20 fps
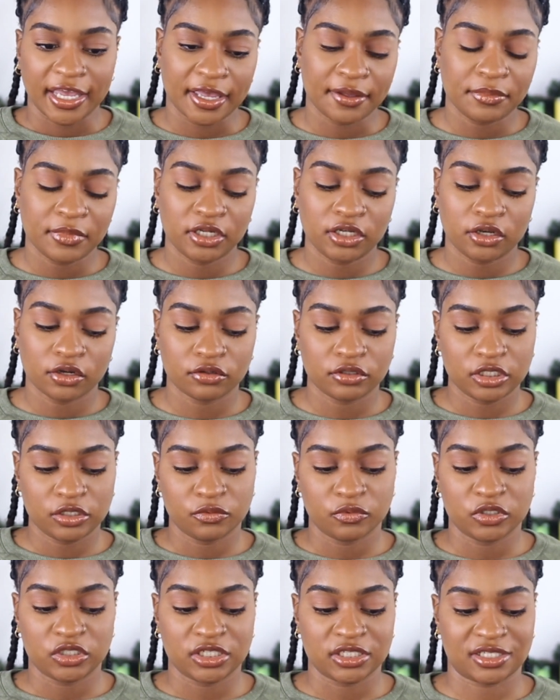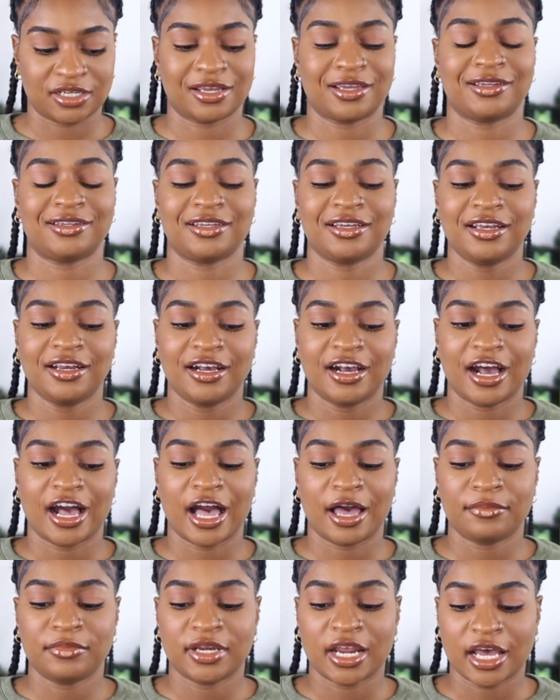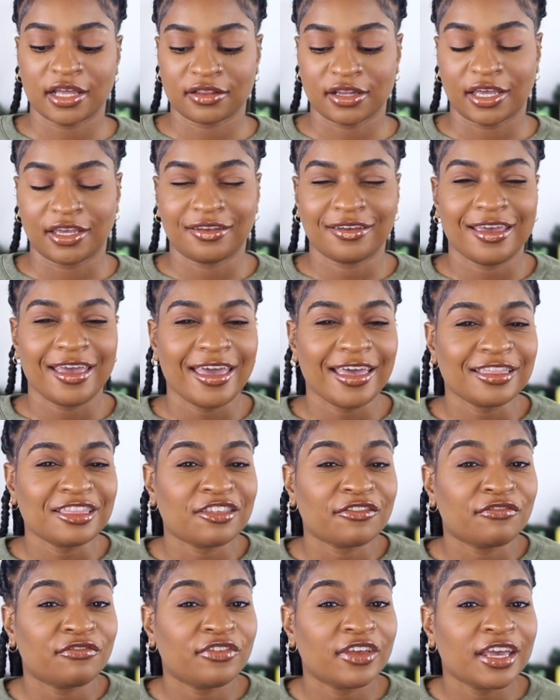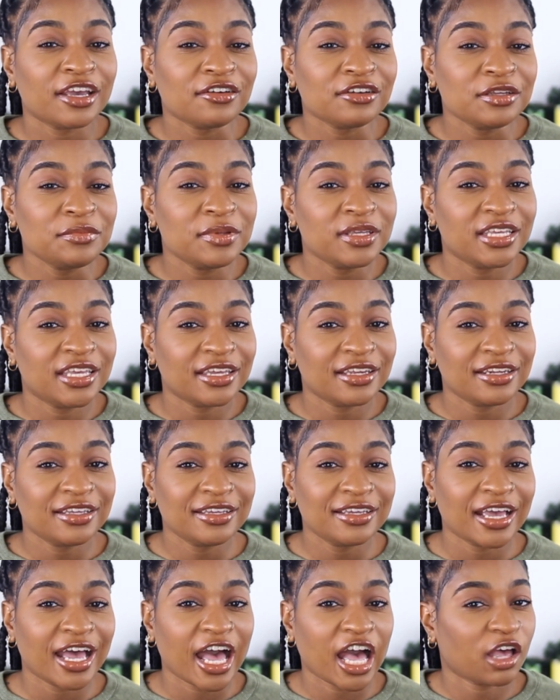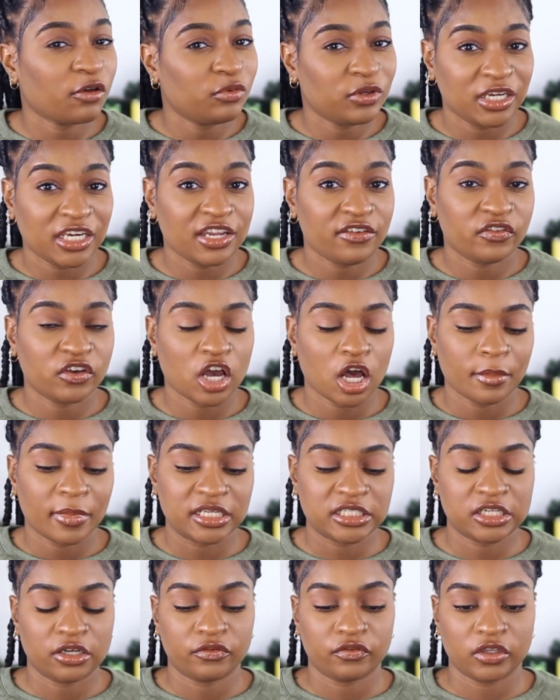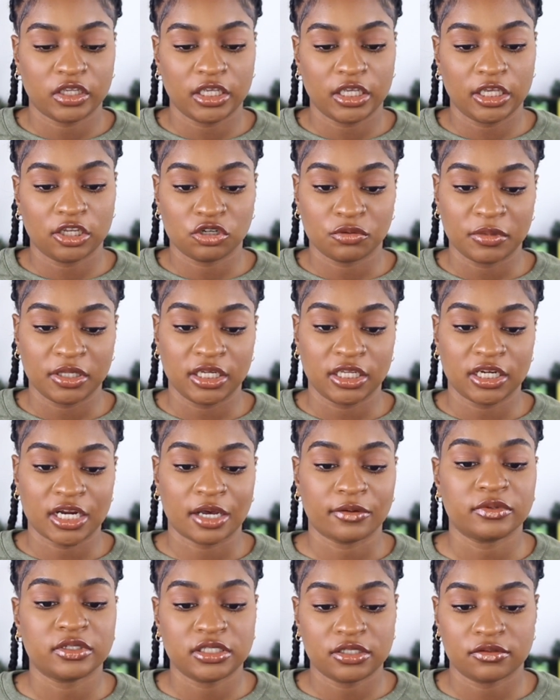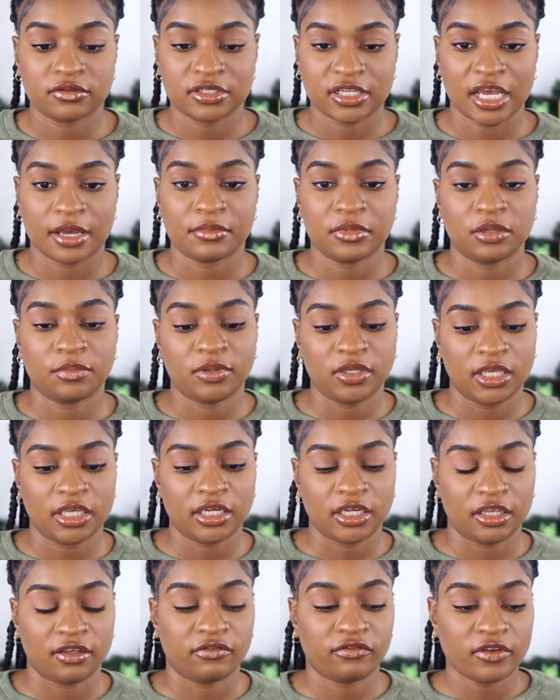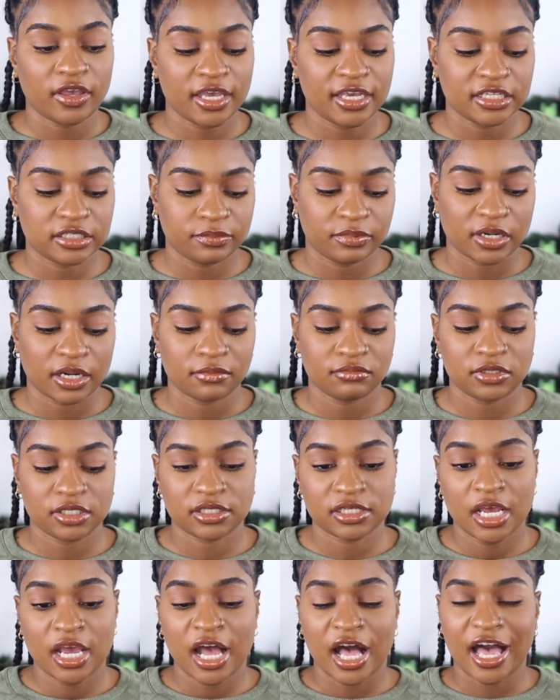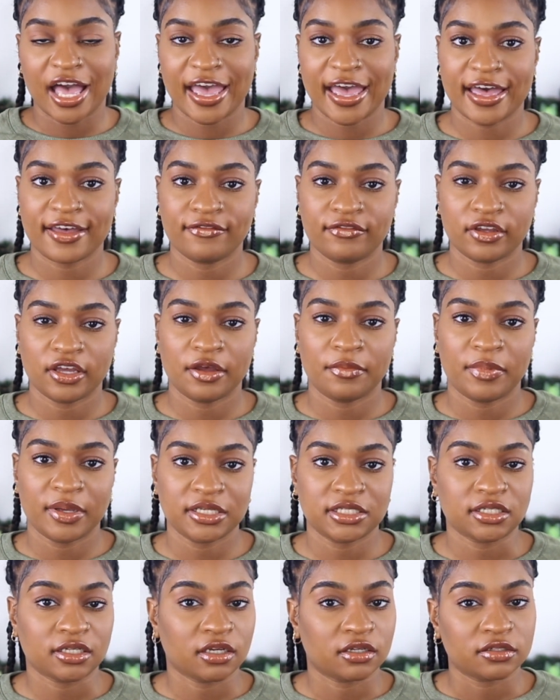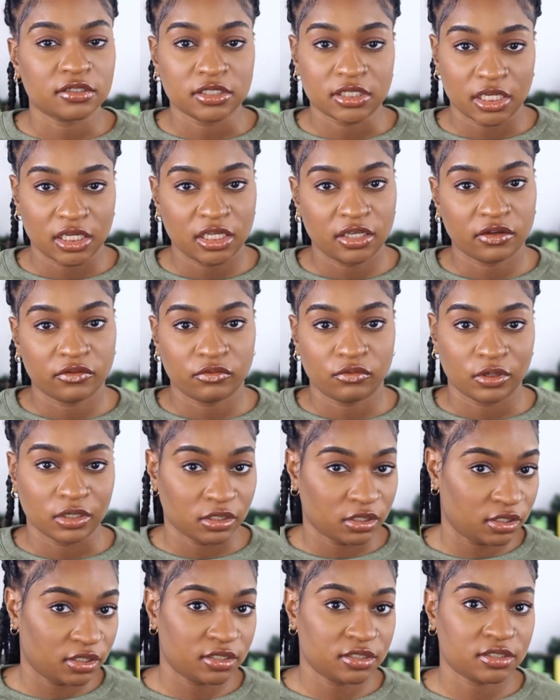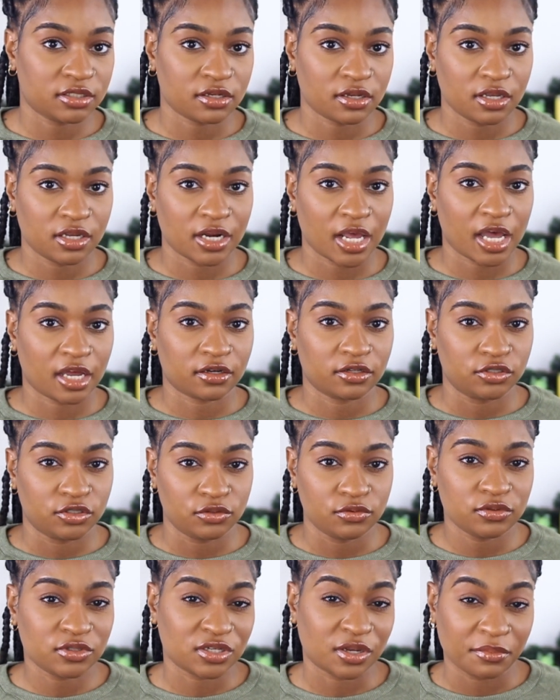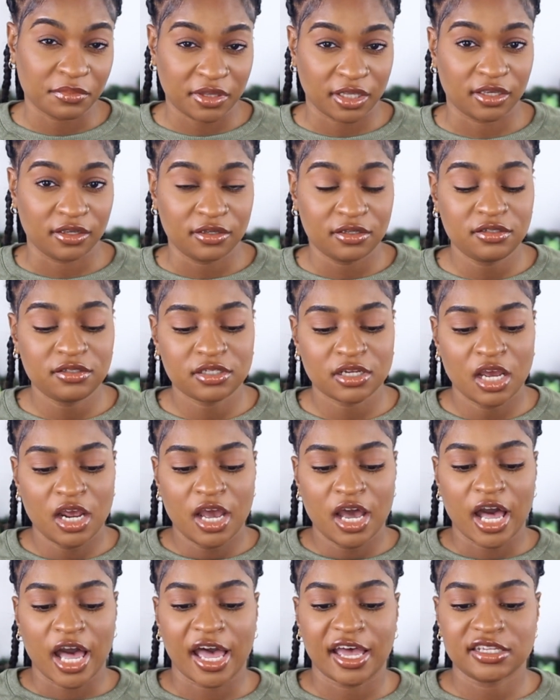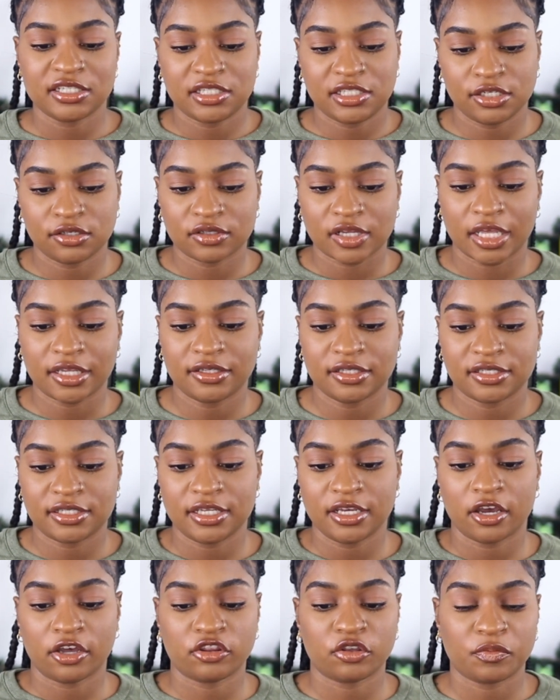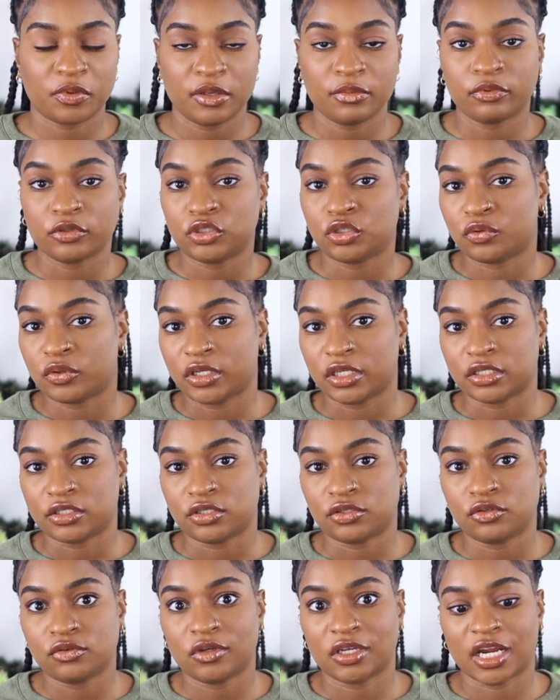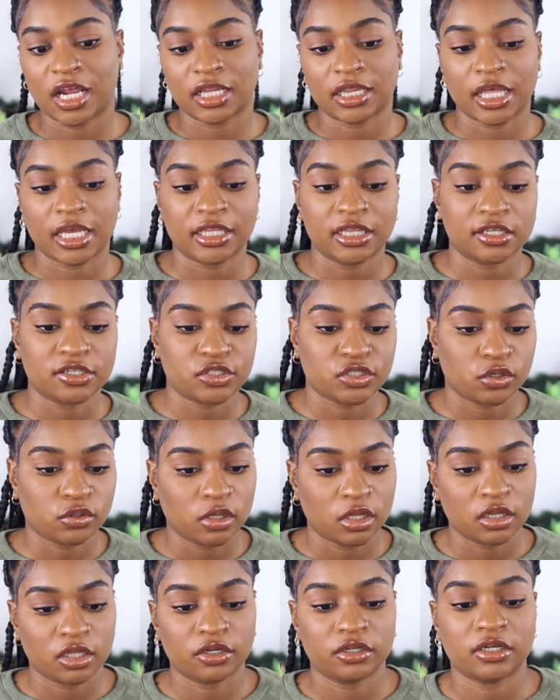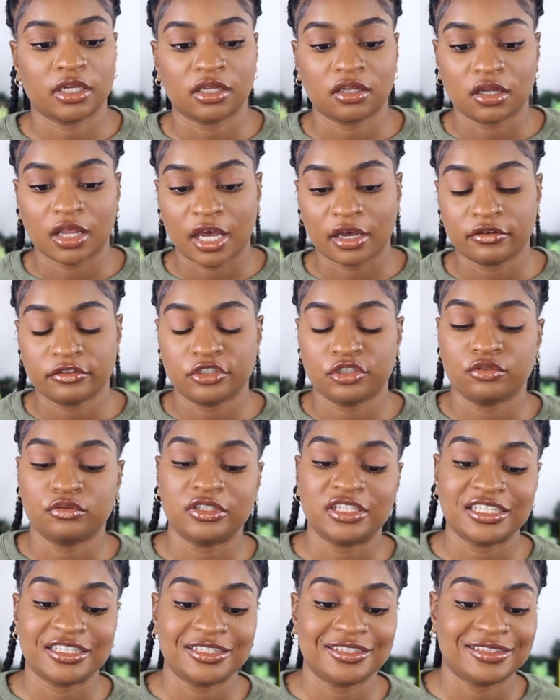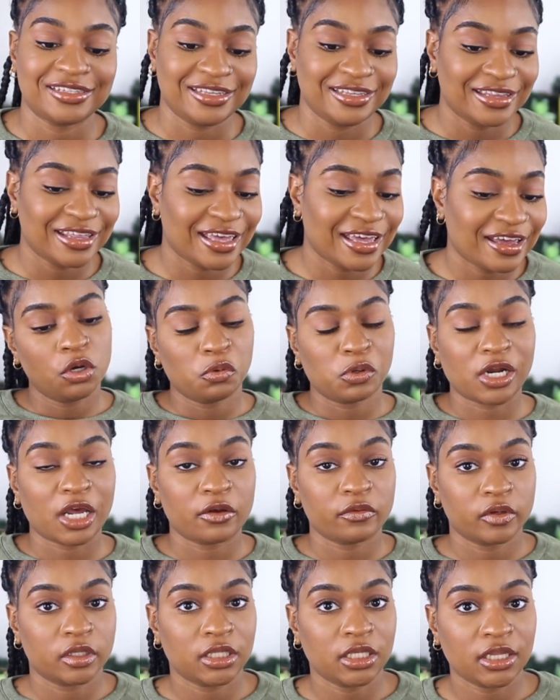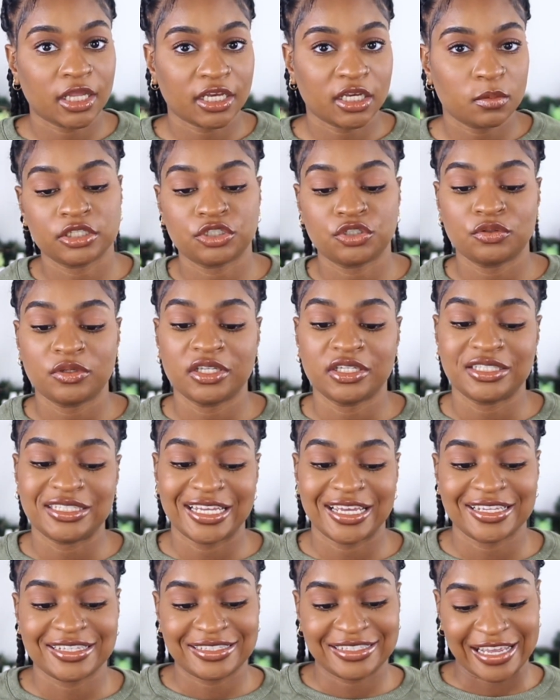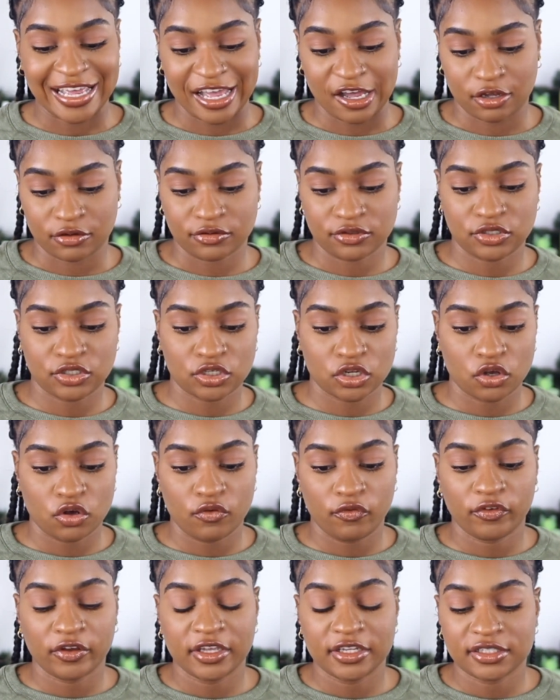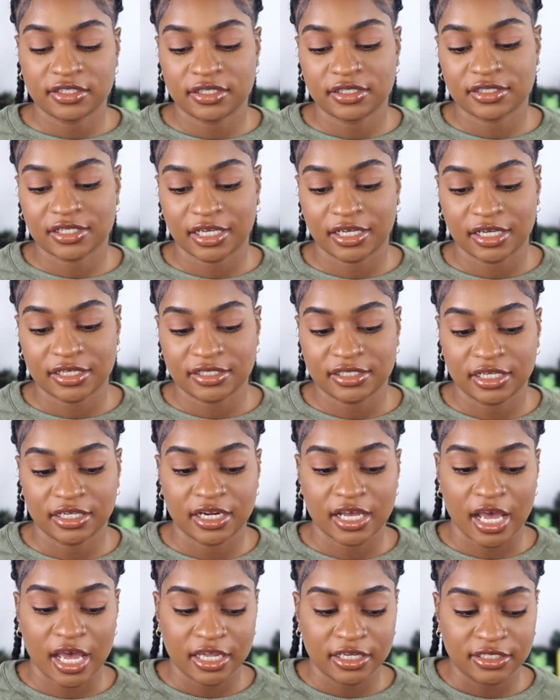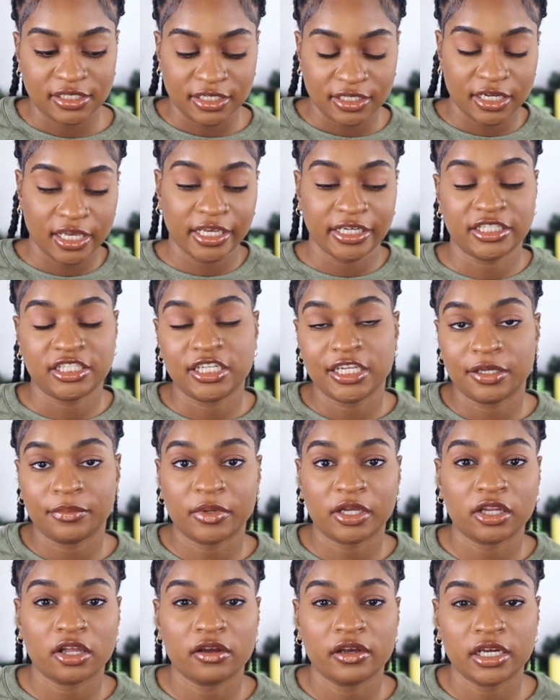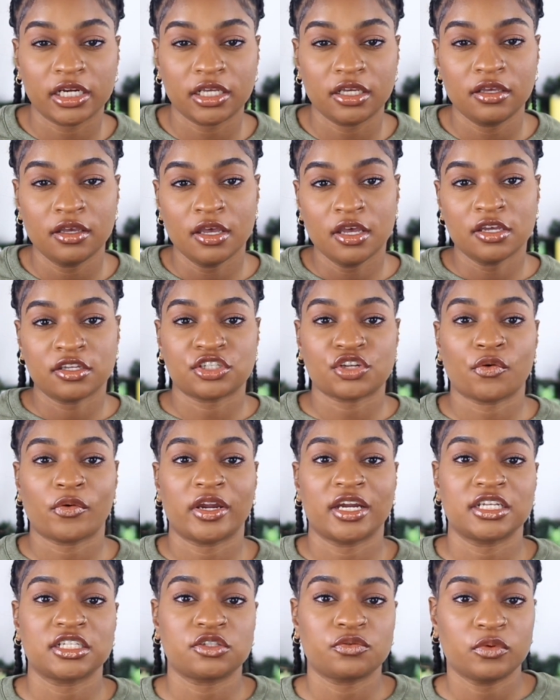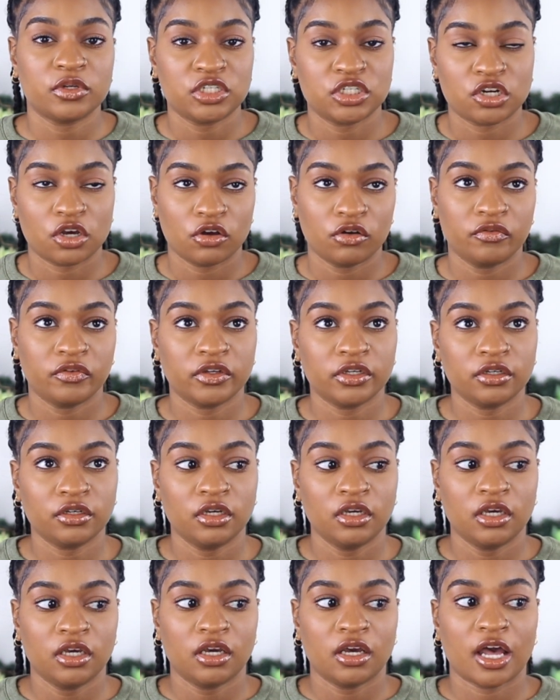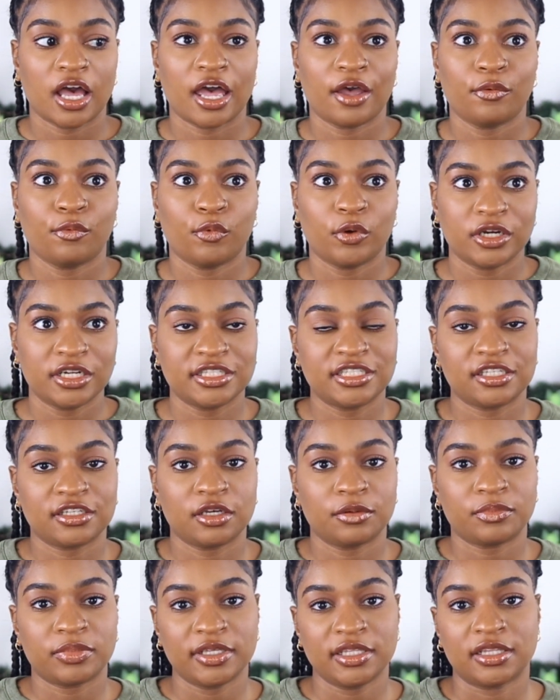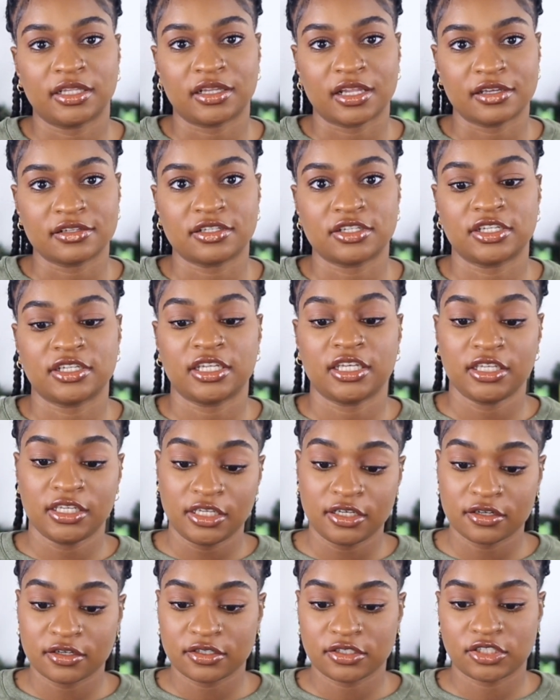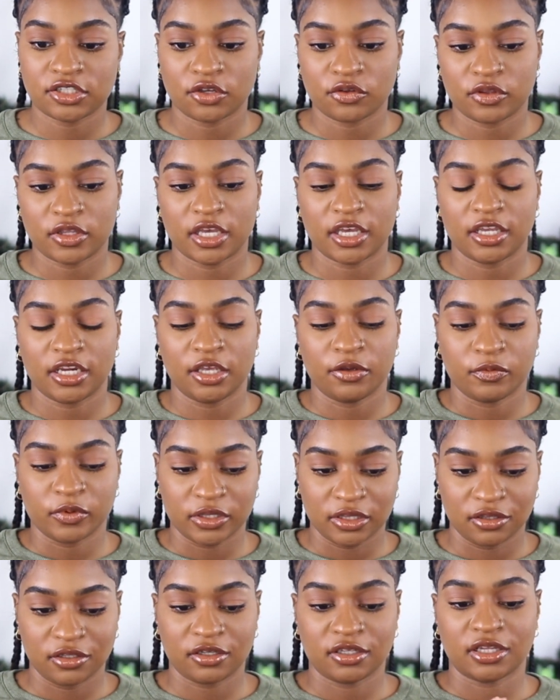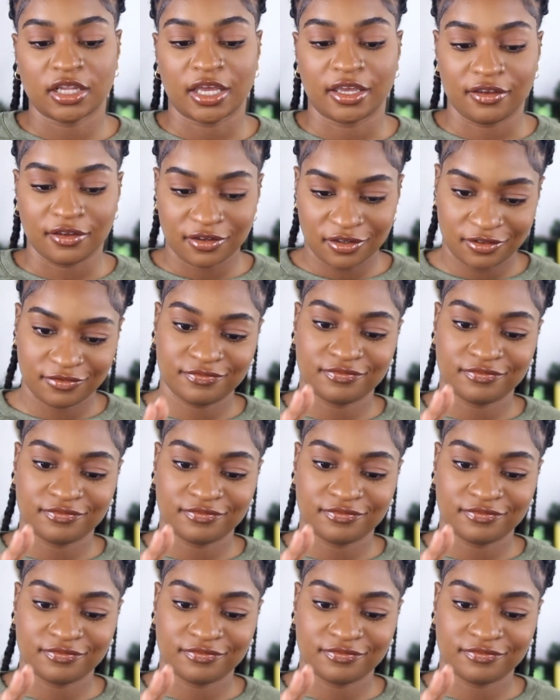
am in coding, which is like, I'm not like at the very beginning, I wouldn't even call myself intermediate. I would still say I'm in the beginning phase, but I'm just, I have a basic understanding of what it is and how to do some things. I still like to see other people doing it too, and I like that SoloLearn allows you to see that. What I really like is you can test out. So for instance, like I said, I did HTML already, so when I switched over, I wanted to complete the lesson here so that it would look like,